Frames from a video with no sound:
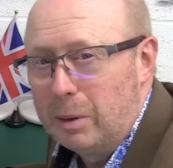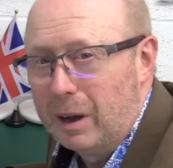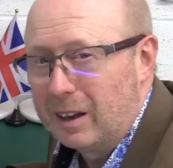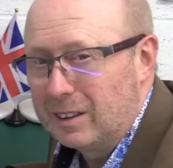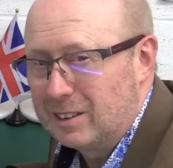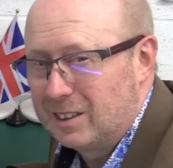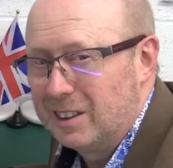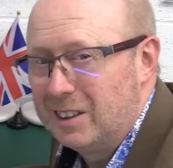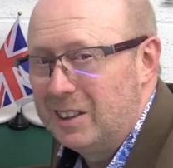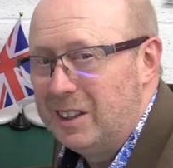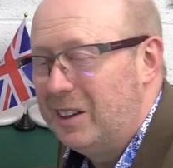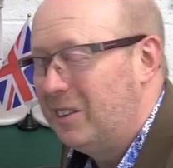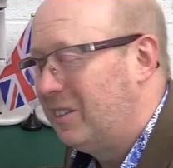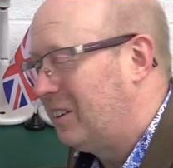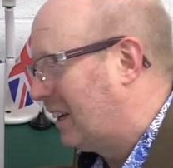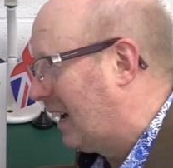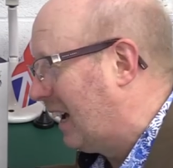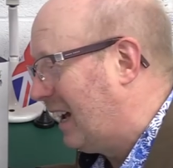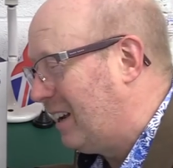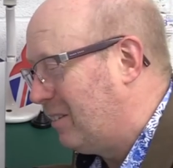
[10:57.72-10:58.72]
back to the
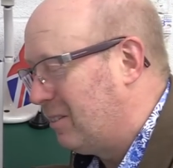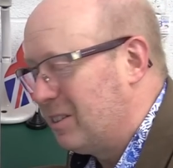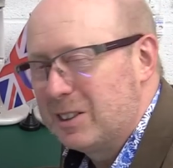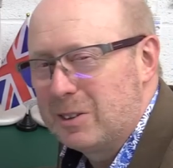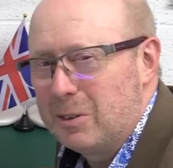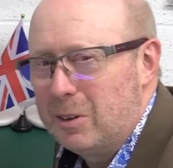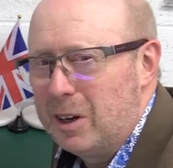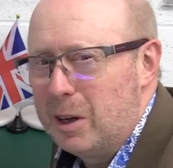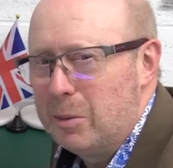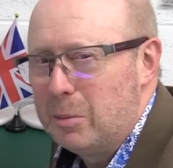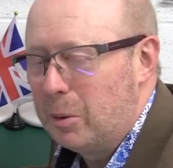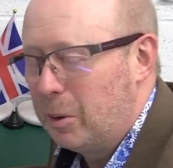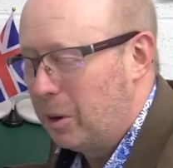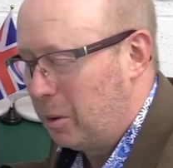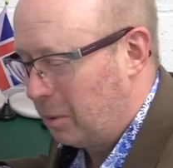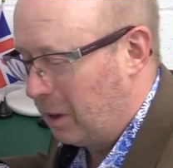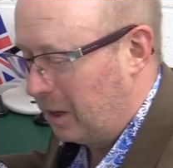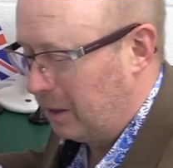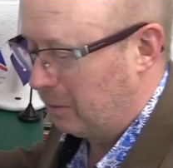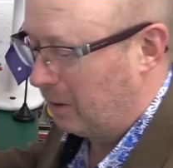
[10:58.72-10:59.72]
UK. He was quite a boy,
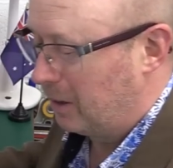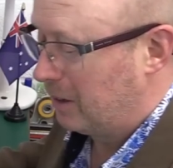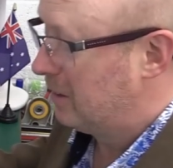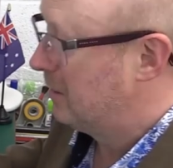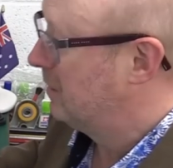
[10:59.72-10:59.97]
but anyway,